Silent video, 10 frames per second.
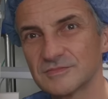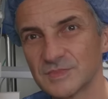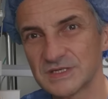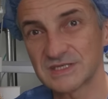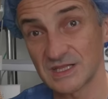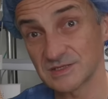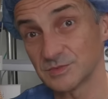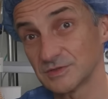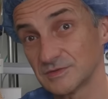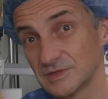be
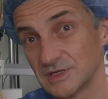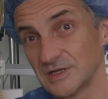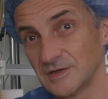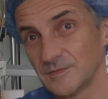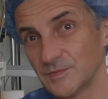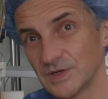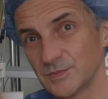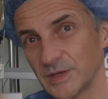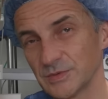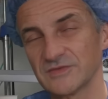sensible. Yeah.
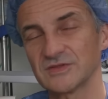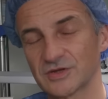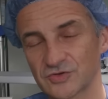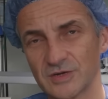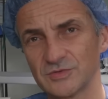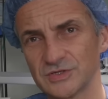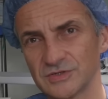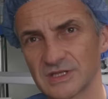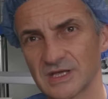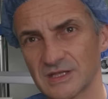But people have a lot of trouble
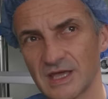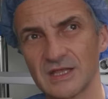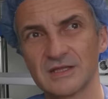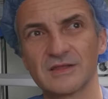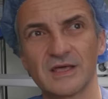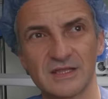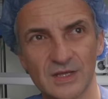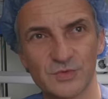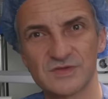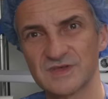doing that, and they end
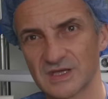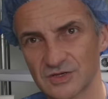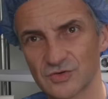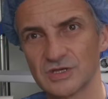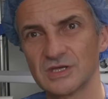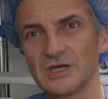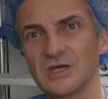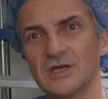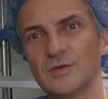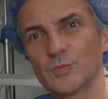up with secondary
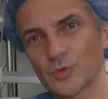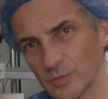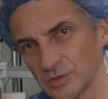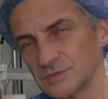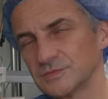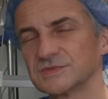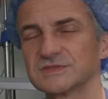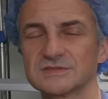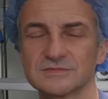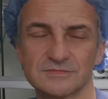
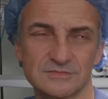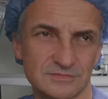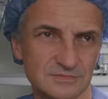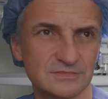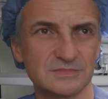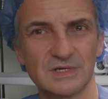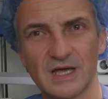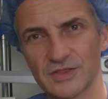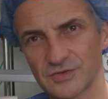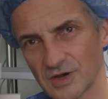problems,
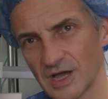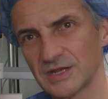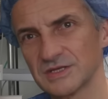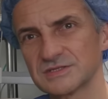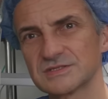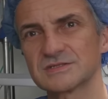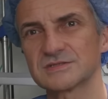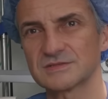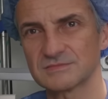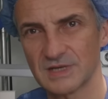arthritis,
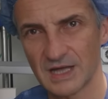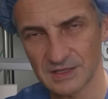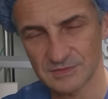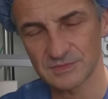heart,